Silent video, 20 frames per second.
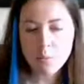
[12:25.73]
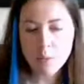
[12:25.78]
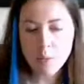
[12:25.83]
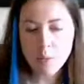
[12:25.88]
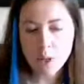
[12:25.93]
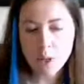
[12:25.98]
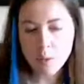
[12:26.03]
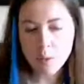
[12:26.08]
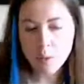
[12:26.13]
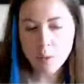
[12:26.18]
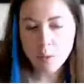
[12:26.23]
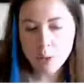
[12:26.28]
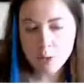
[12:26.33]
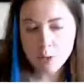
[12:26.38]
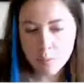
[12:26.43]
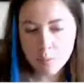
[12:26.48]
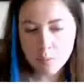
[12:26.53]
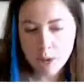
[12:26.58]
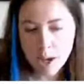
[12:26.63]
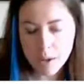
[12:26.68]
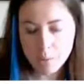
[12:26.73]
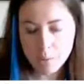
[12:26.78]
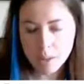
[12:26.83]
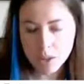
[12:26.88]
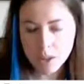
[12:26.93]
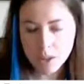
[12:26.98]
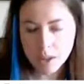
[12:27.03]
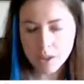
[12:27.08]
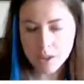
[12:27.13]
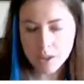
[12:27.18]
with the printed map,
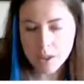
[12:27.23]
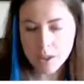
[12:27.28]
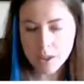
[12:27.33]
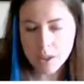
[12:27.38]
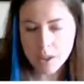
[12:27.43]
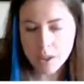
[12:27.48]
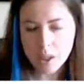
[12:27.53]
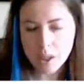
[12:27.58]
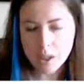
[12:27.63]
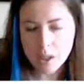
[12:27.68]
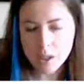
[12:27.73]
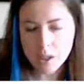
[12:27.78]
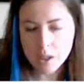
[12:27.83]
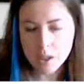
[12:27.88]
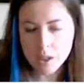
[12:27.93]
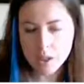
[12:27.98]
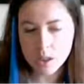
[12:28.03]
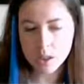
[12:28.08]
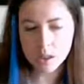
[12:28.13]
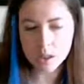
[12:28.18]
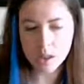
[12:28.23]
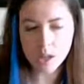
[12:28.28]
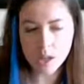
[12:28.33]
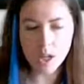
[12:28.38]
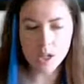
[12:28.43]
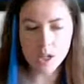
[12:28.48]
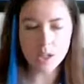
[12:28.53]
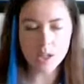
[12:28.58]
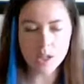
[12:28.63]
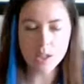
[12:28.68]
like you're saying, it's a
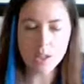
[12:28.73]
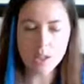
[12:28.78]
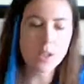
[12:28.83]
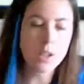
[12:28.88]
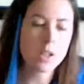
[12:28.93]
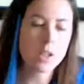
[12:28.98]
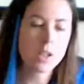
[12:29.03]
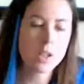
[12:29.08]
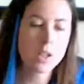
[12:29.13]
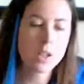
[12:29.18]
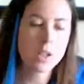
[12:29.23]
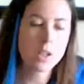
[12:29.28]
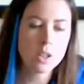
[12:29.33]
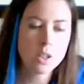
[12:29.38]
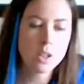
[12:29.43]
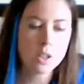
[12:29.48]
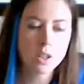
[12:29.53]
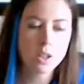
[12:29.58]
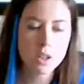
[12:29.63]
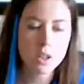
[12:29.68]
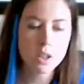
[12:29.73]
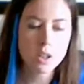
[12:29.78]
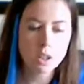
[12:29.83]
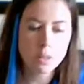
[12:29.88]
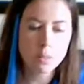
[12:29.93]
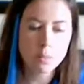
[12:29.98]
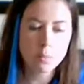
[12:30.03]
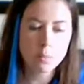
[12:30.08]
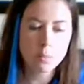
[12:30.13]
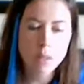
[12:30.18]
lot easier to just
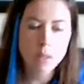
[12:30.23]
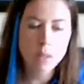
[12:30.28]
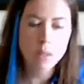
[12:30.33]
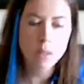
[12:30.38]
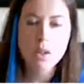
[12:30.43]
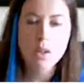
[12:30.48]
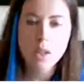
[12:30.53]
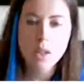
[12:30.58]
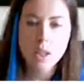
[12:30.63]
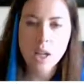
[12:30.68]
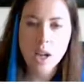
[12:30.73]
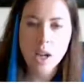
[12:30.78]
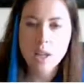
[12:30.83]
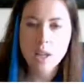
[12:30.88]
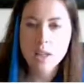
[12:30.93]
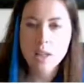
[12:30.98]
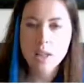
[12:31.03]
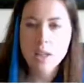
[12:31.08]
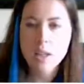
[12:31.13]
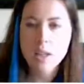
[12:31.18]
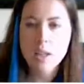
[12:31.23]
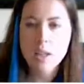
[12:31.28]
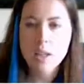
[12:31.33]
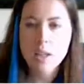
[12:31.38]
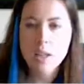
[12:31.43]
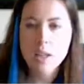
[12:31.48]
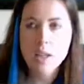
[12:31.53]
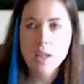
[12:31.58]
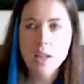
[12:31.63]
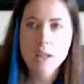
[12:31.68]
make your design and
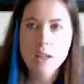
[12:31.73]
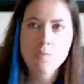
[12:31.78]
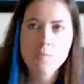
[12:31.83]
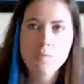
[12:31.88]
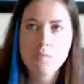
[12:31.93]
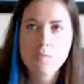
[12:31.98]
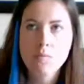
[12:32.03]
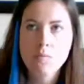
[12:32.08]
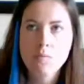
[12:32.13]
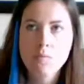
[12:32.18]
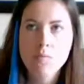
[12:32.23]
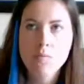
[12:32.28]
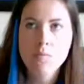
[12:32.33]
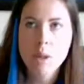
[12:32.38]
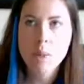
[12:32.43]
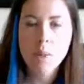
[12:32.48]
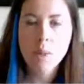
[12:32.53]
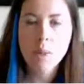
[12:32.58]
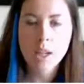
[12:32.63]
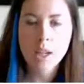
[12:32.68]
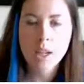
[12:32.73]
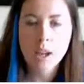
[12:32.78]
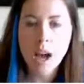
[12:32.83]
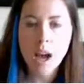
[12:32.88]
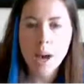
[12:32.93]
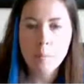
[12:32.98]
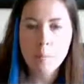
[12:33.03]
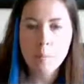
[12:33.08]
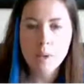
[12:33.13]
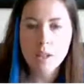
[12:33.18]
then make it
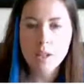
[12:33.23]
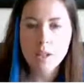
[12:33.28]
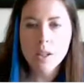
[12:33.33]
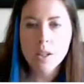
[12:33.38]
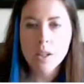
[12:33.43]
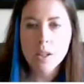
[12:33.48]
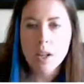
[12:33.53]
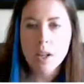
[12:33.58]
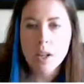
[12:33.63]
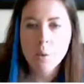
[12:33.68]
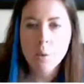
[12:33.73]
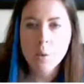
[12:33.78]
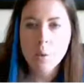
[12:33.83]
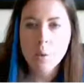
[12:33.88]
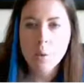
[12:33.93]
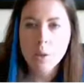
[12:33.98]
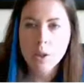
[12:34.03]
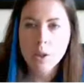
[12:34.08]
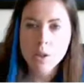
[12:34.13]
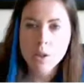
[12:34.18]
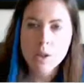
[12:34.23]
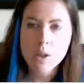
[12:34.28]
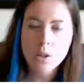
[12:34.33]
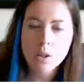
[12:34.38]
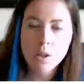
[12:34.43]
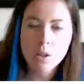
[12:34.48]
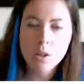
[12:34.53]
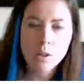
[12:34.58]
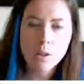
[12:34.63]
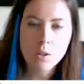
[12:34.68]
happen. But with the
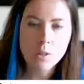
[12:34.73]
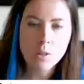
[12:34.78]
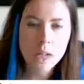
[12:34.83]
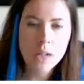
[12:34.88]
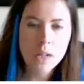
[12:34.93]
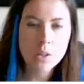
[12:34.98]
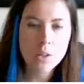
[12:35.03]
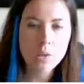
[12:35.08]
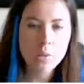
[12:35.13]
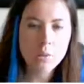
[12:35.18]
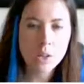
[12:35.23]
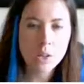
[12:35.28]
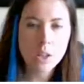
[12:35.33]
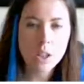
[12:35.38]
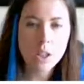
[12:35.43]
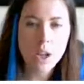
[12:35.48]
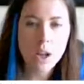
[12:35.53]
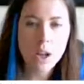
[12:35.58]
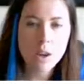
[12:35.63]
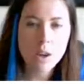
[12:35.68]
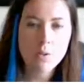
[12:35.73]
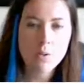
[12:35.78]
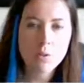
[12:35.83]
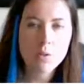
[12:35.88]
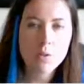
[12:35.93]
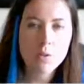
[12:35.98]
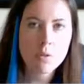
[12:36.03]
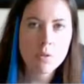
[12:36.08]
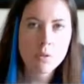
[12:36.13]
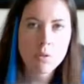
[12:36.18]
digital device, you really
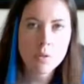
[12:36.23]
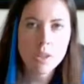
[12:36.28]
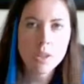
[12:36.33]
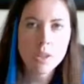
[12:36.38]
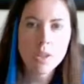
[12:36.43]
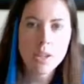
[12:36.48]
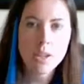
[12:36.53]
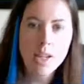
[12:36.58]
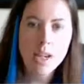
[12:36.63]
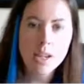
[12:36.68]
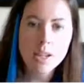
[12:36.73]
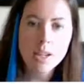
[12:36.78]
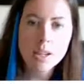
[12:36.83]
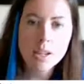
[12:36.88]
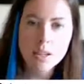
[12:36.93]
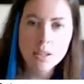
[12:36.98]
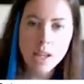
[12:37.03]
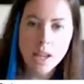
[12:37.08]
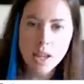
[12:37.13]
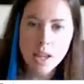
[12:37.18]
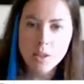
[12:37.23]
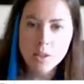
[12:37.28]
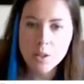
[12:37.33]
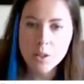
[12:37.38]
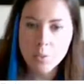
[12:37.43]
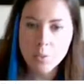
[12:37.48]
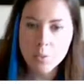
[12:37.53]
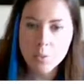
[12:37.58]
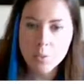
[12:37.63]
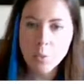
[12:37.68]
have to design in
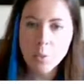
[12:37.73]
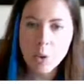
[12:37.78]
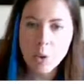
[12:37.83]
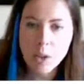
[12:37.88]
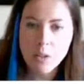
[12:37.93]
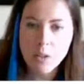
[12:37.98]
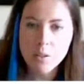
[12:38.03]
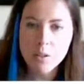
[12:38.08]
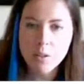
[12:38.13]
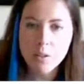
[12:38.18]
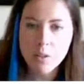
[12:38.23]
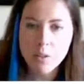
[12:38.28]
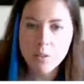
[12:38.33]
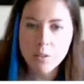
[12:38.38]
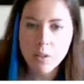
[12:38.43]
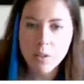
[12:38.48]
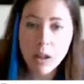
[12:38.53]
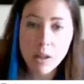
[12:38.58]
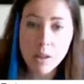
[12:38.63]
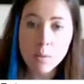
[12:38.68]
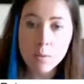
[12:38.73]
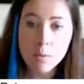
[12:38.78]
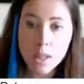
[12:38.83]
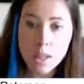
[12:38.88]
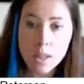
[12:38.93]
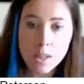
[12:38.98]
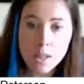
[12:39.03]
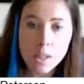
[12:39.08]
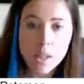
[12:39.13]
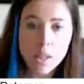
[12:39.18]
tandem with your
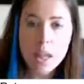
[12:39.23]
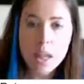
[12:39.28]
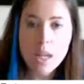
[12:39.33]
development,